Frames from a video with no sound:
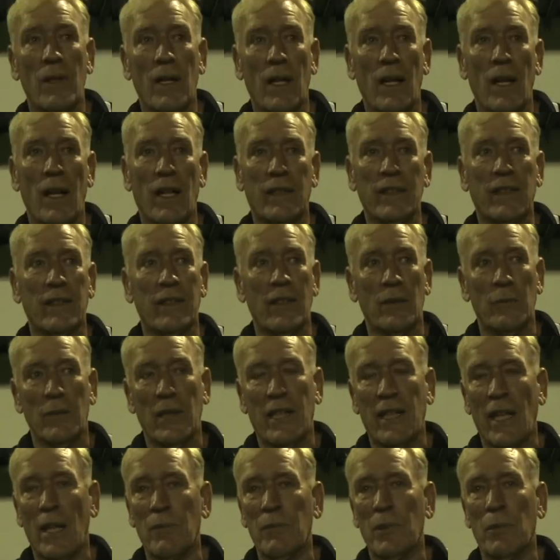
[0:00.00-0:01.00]
I didn't think we
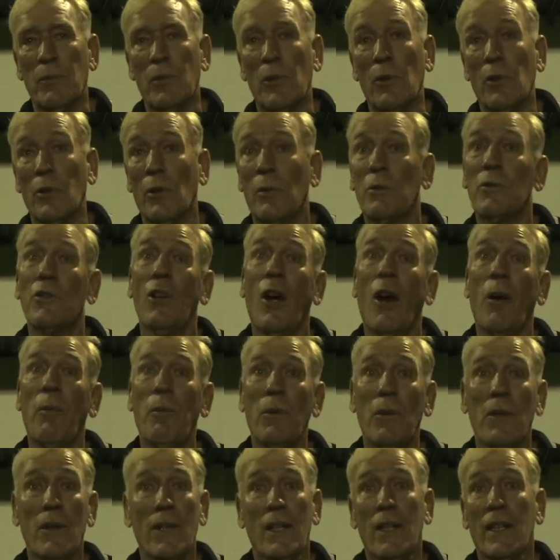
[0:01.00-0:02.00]
kept the ball up top
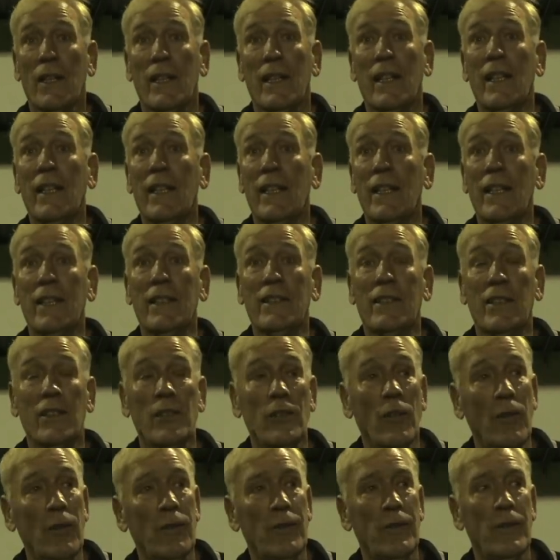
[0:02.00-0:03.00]
easy
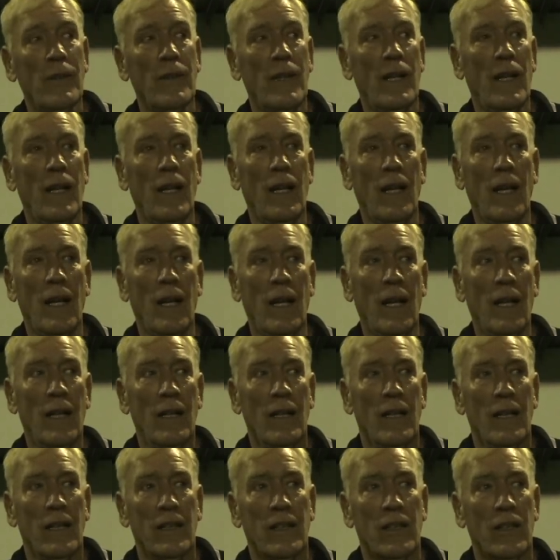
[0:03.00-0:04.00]
enough.
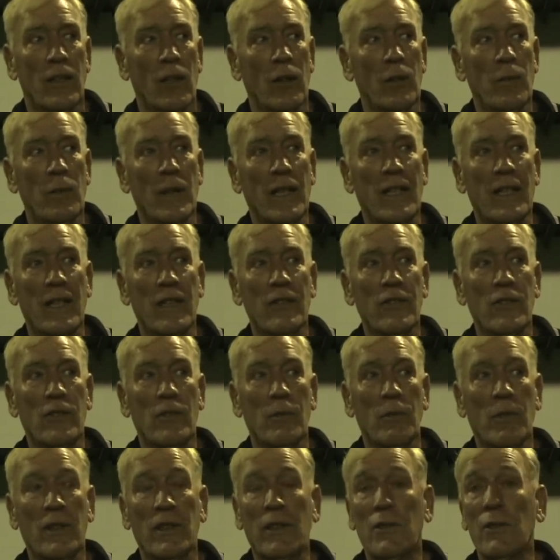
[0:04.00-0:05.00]
You know, and when Kins
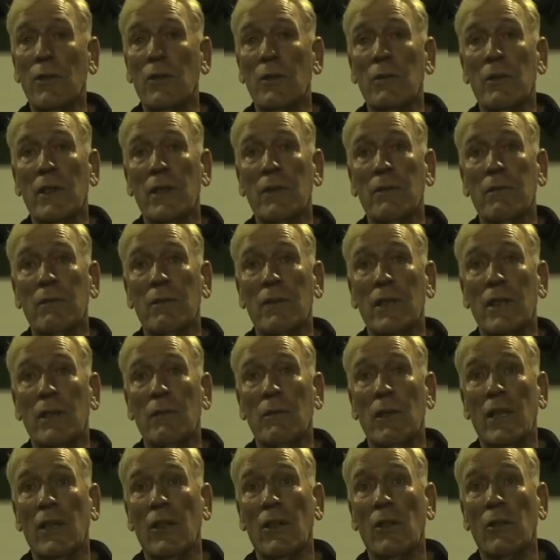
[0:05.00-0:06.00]
come on, I thought we
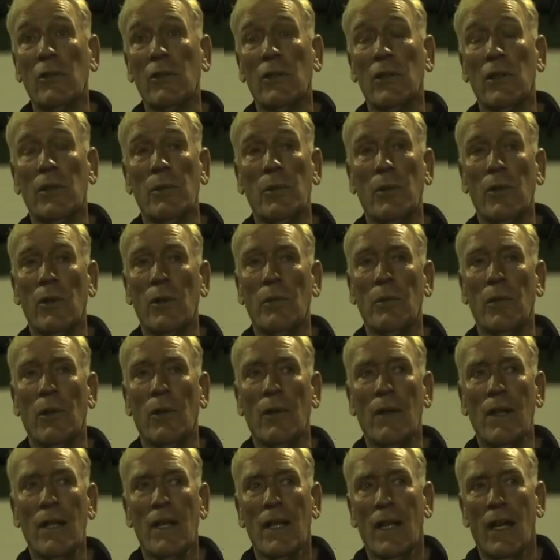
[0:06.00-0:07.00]
got hold of the ball.
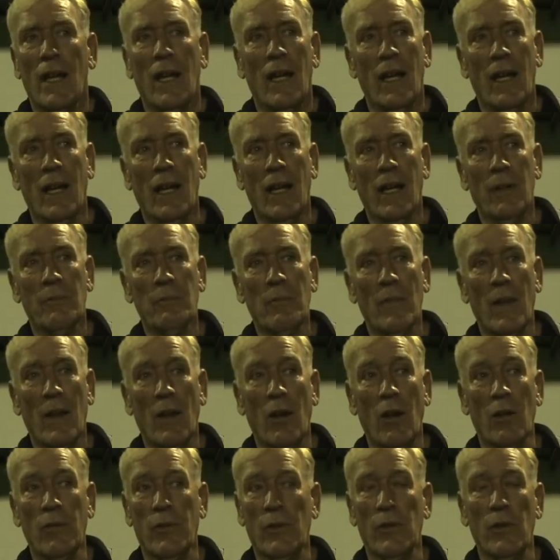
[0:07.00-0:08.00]
But
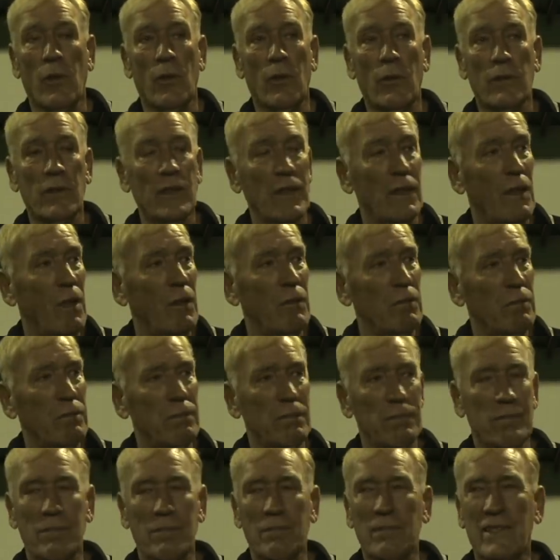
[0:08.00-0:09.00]
overall, you know,
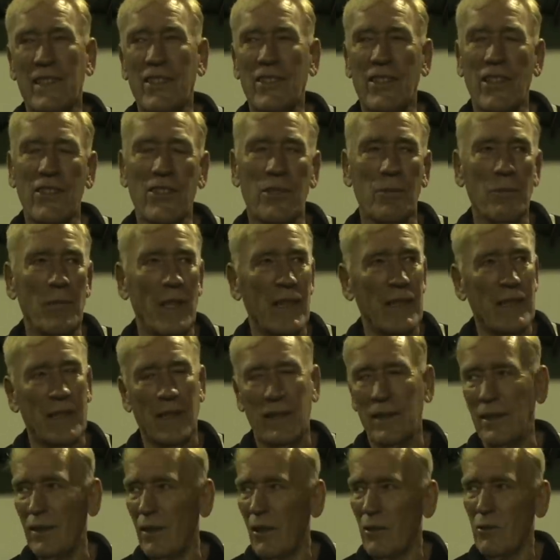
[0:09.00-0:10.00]
decision
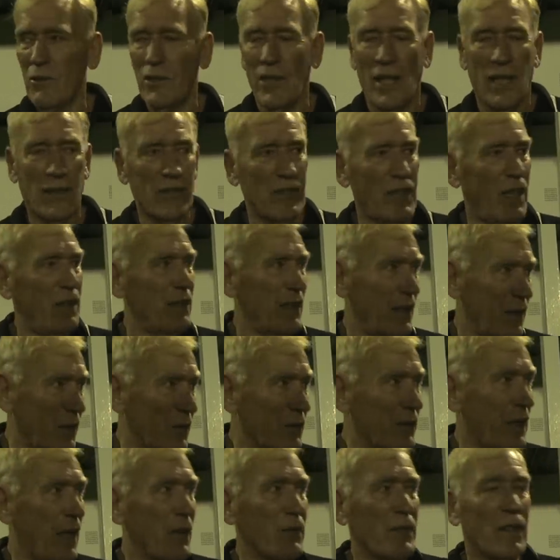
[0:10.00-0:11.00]
making, you know, Jack Sherrett
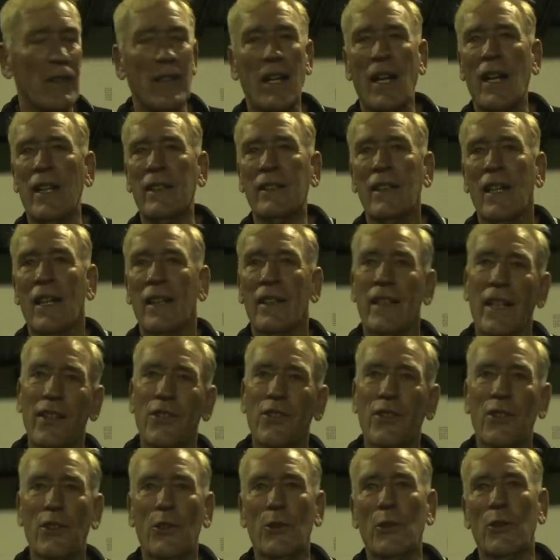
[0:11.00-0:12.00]
goes down the line,
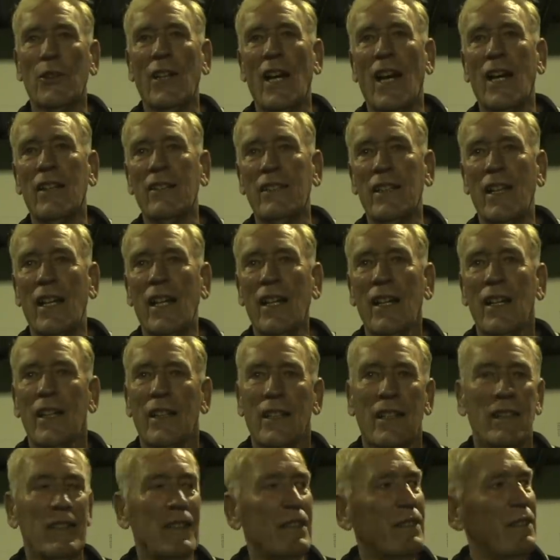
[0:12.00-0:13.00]
gets in a good area
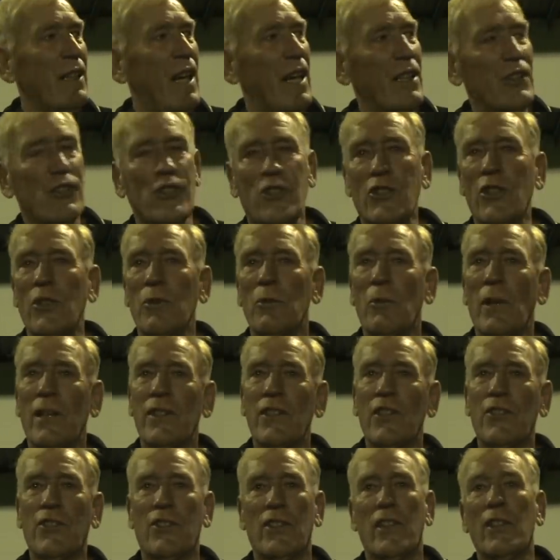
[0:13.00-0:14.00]
and decides shoot when
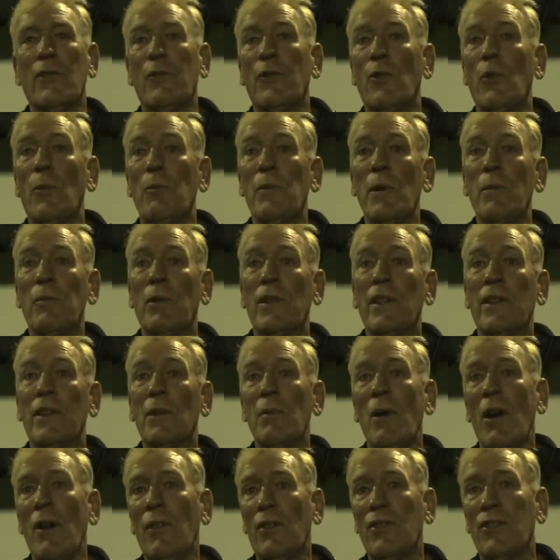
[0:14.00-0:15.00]
there's three or four people in the
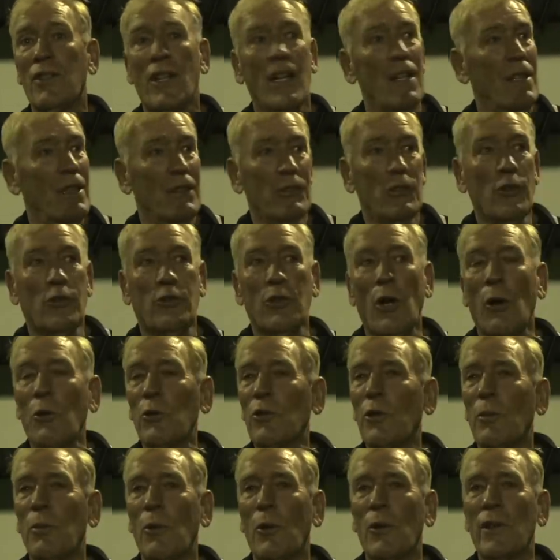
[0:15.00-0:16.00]
box, just
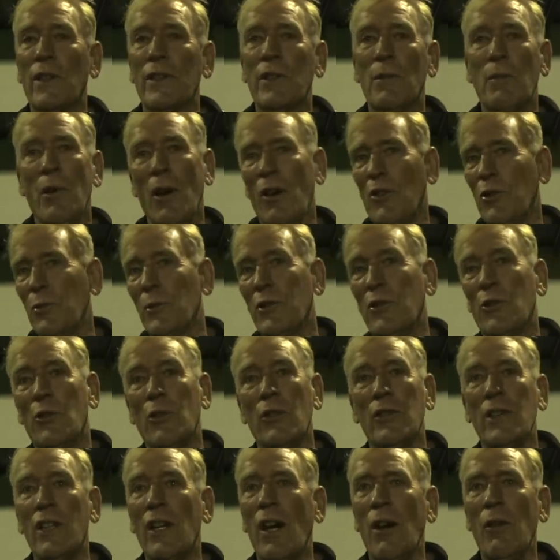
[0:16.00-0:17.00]
rolls the ball in the box, we
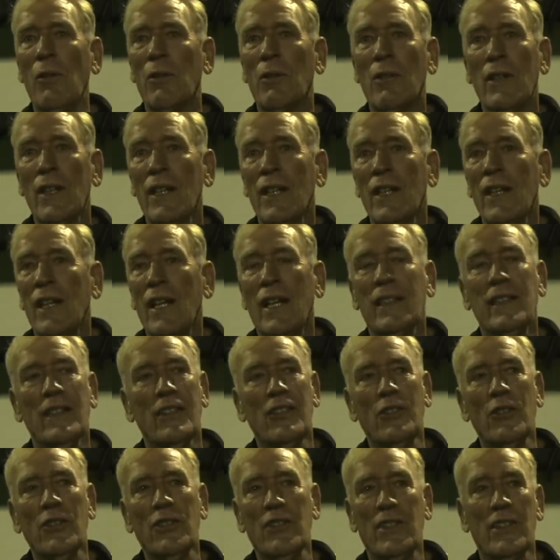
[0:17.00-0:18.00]
score a goal. And
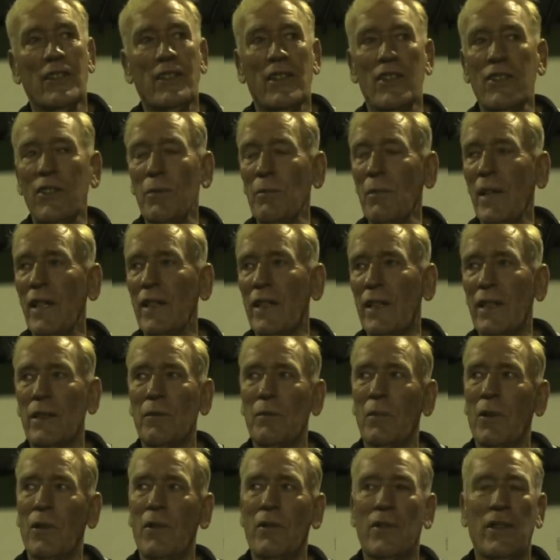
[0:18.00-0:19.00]
it's just decision
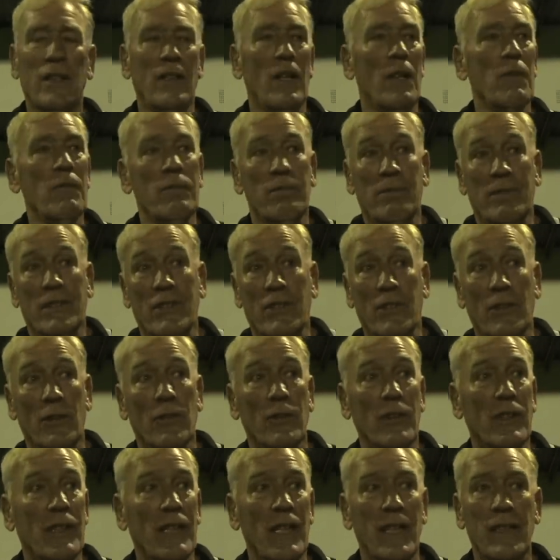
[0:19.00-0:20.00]
making. But, you know, he's a
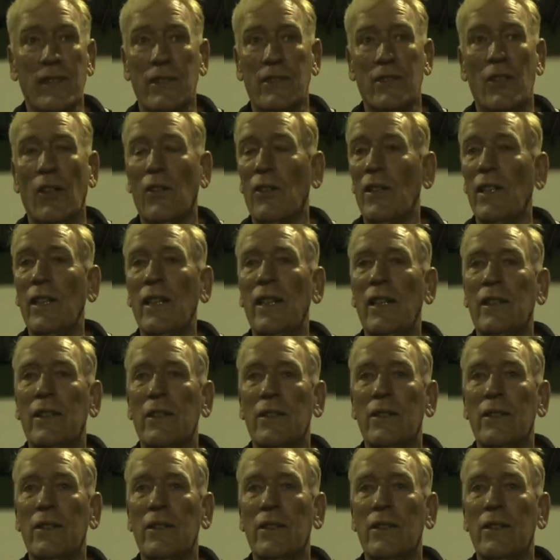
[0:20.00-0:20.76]
young kid, he's got to learn.